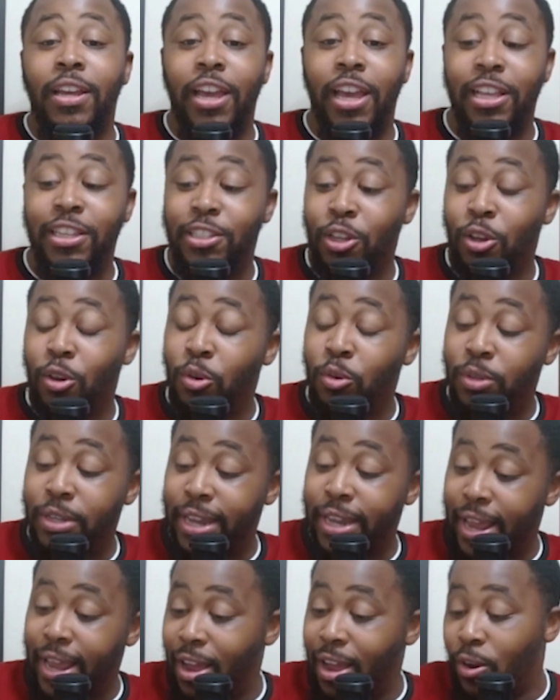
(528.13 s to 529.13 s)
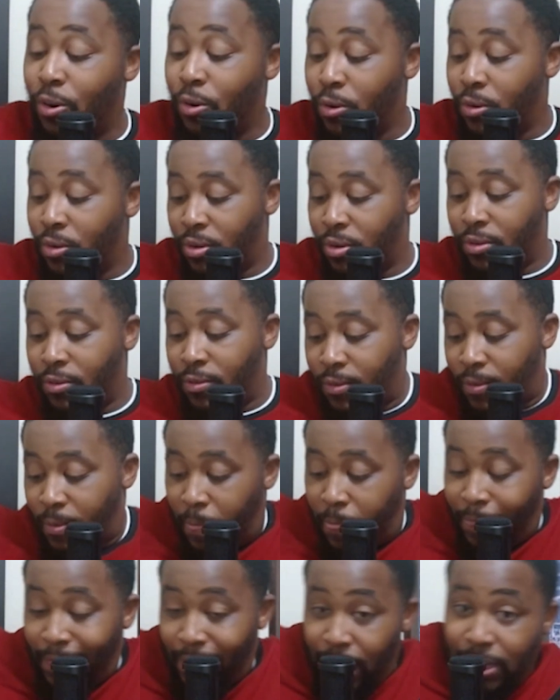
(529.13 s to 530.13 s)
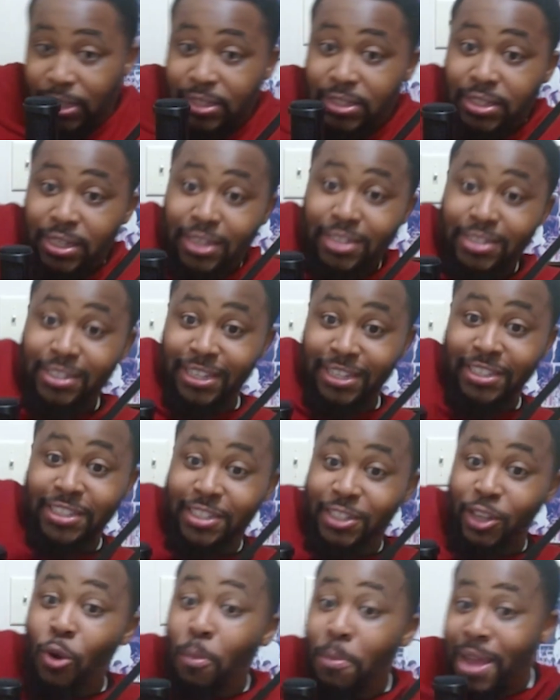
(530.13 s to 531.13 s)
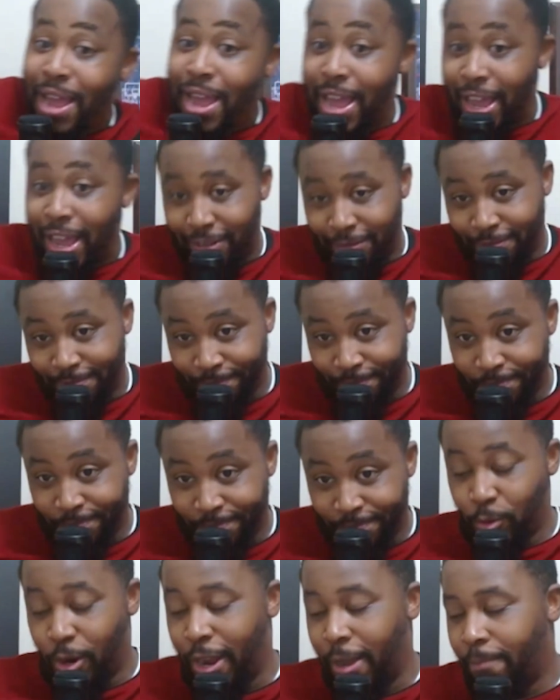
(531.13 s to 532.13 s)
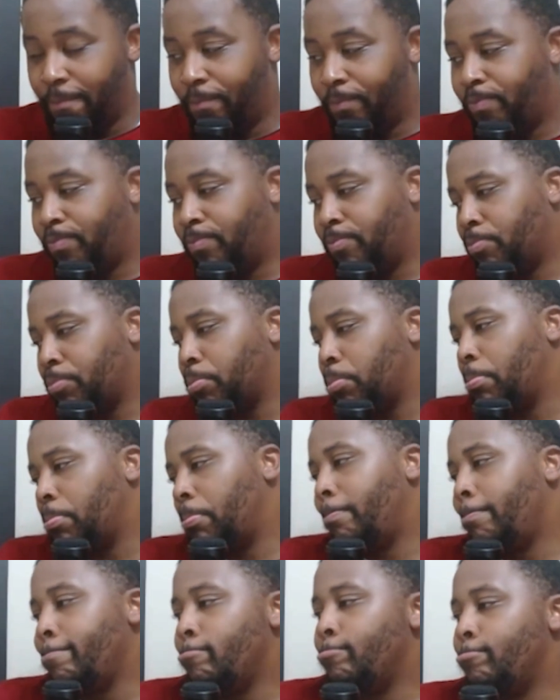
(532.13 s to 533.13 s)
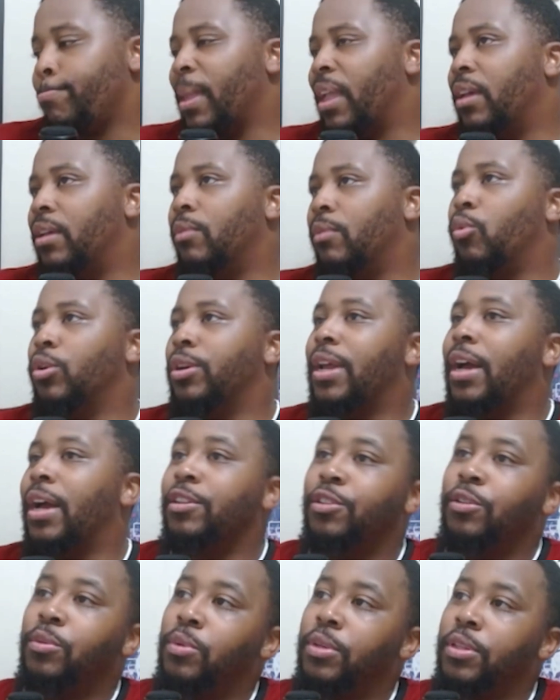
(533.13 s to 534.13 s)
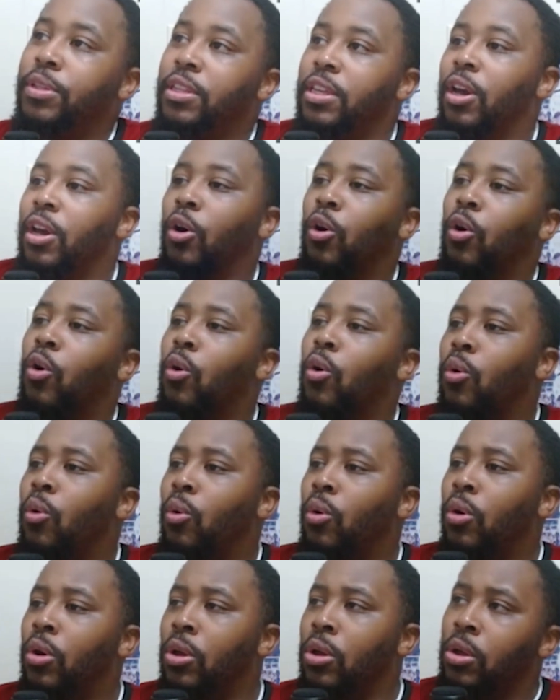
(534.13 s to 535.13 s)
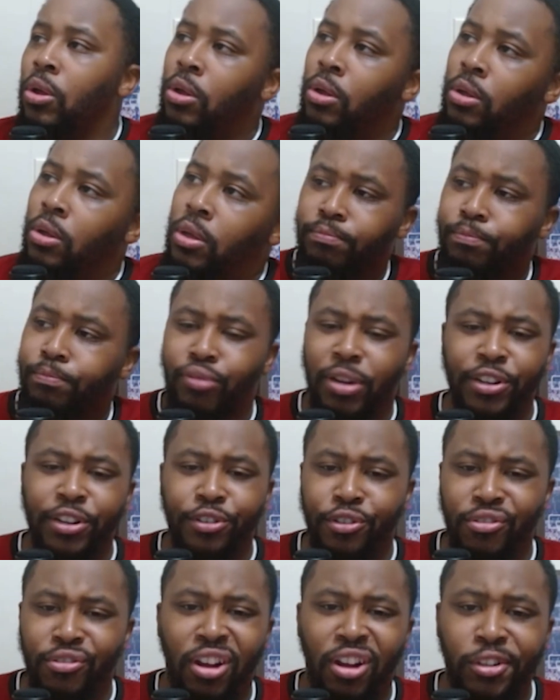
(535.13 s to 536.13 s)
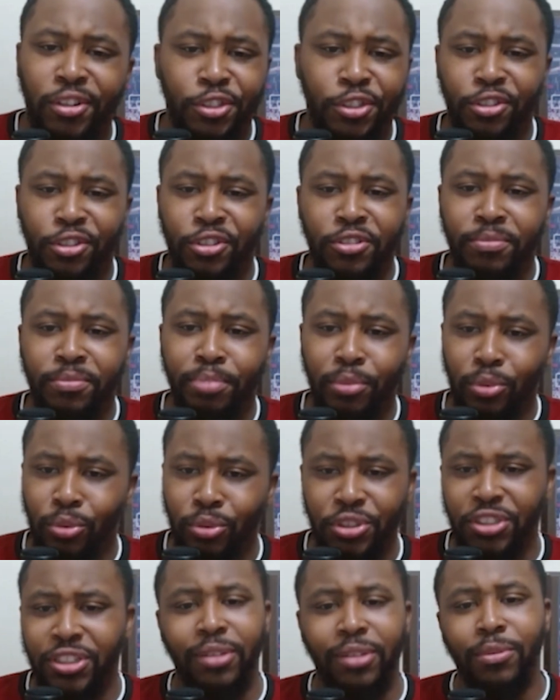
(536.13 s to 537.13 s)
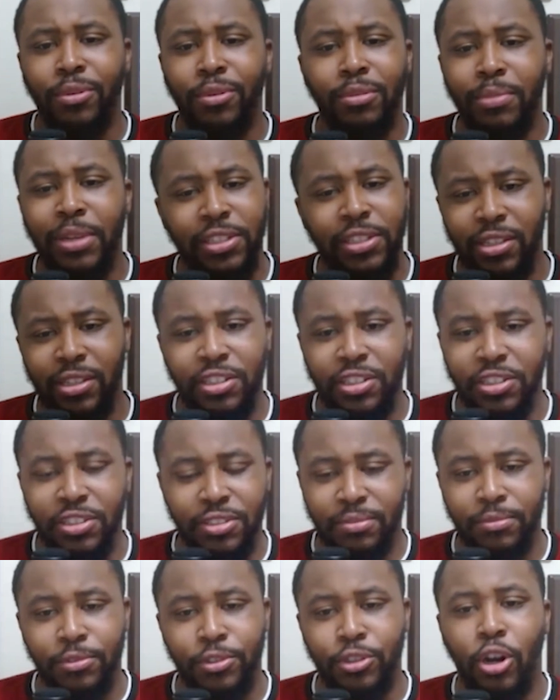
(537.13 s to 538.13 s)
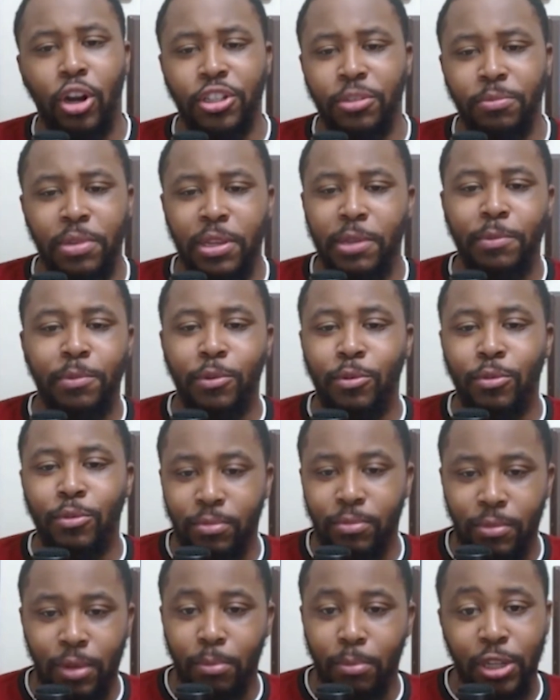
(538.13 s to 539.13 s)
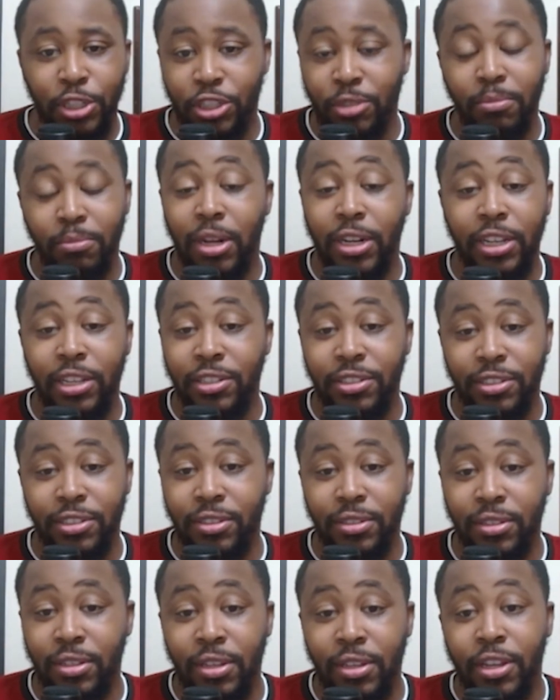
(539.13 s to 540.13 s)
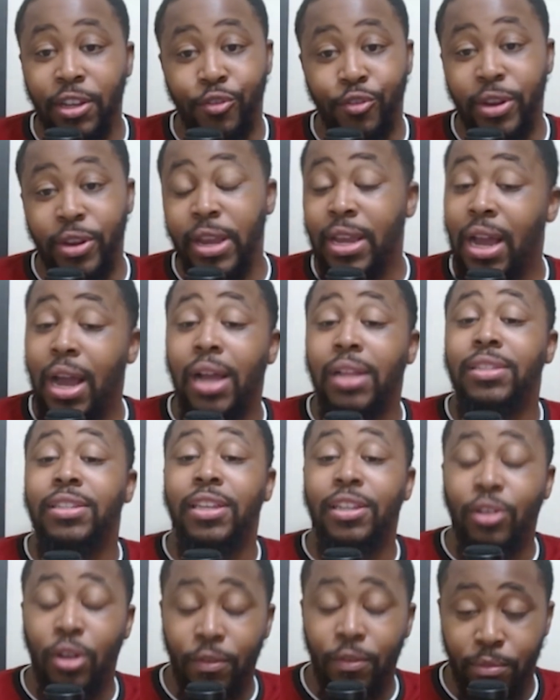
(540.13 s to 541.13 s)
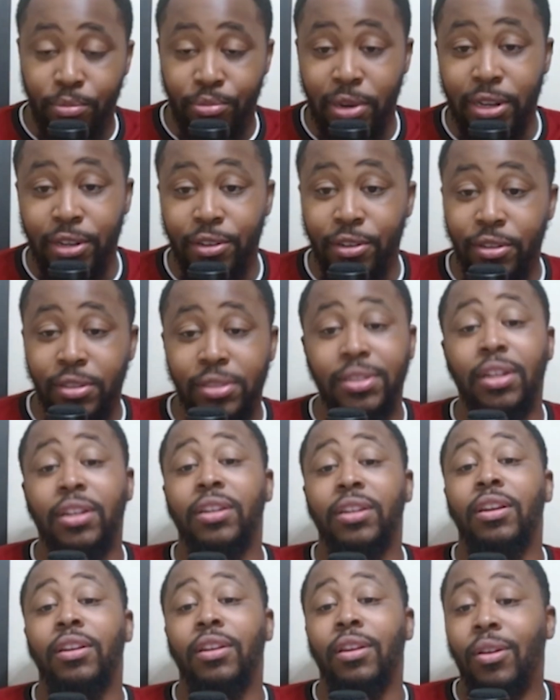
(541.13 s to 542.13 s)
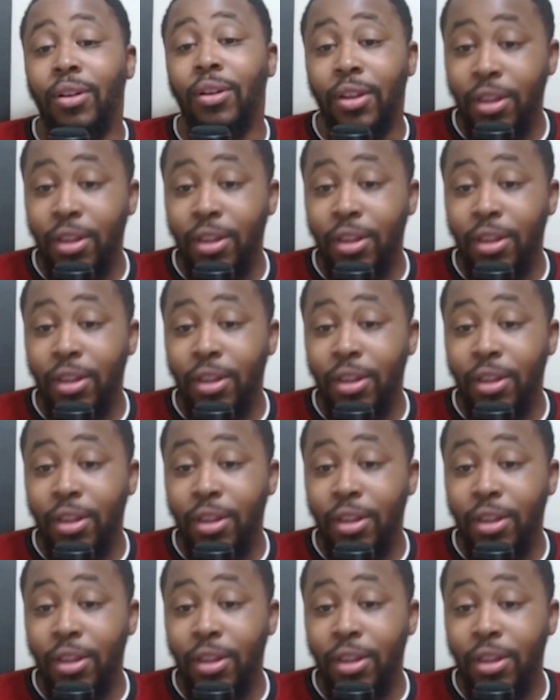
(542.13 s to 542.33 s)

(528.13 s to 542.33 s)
And so now it's so bad, right? We're not doing the whole predator hunters bullshit. We're basically just charging people a bunch of money to create content off of predators. No.